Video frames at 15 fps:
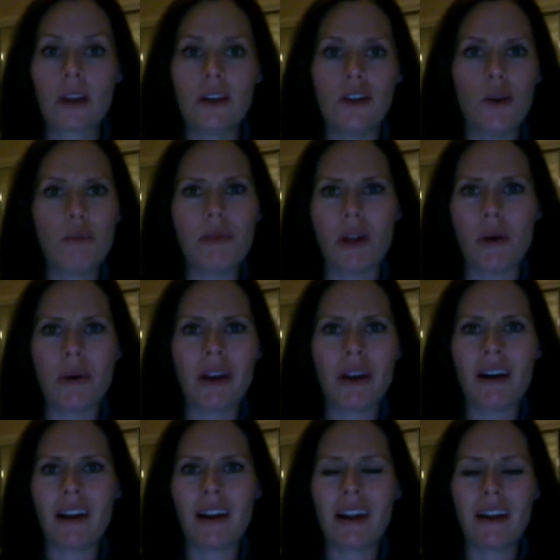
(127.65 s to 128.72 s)
no
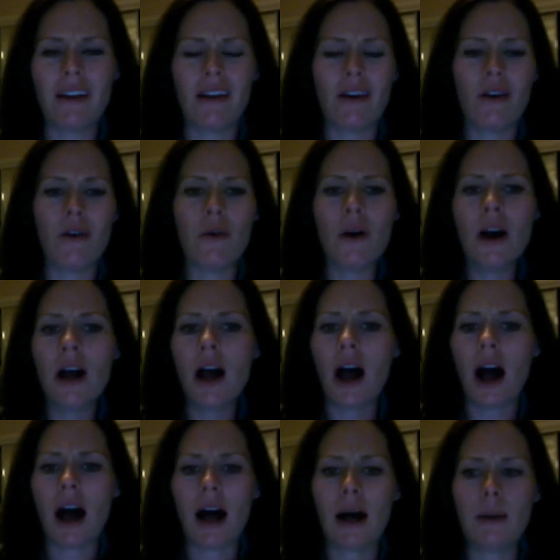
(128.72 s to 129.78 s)
blowing on it, no
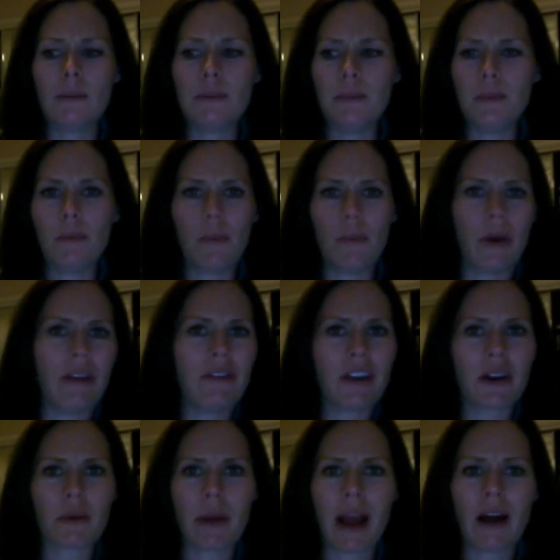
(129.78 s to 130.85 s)

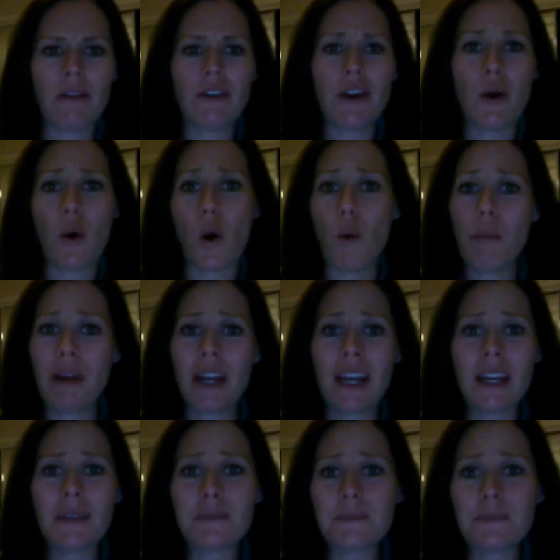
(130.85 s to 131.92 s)
waving it around, no
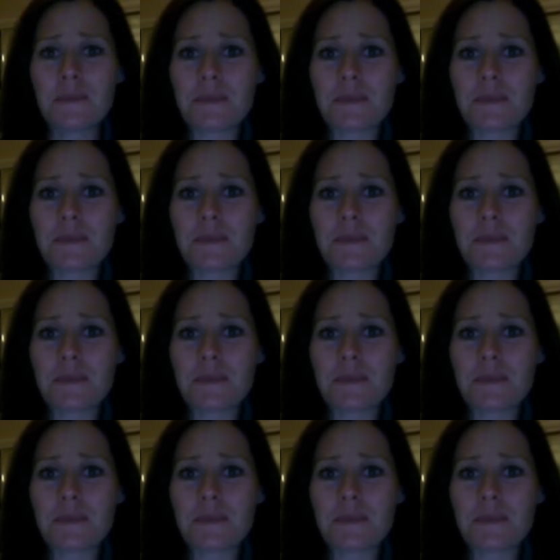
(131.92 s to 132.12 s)
opening it.